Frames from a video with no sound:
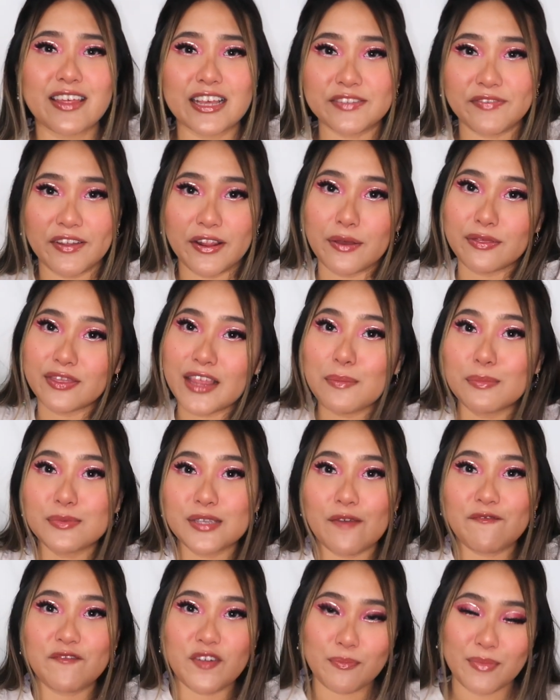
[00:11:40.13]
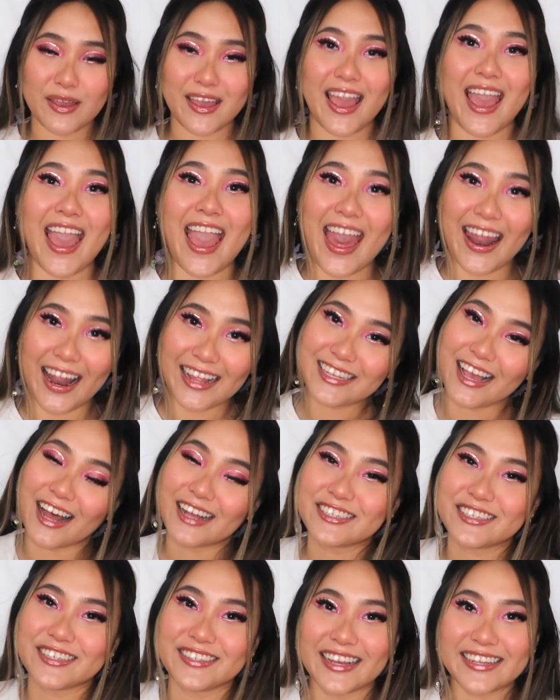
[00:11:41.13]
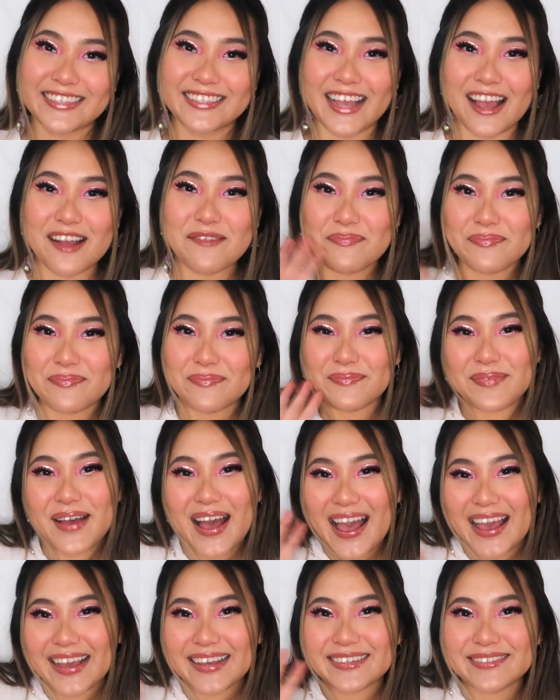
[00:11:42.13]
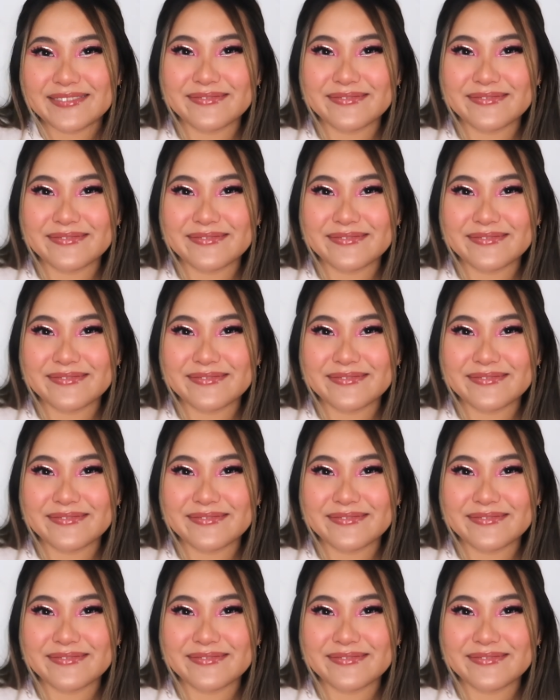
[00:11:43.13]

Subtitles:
Give this video a thumbs up for me, and I'll talk to you next time. Bye!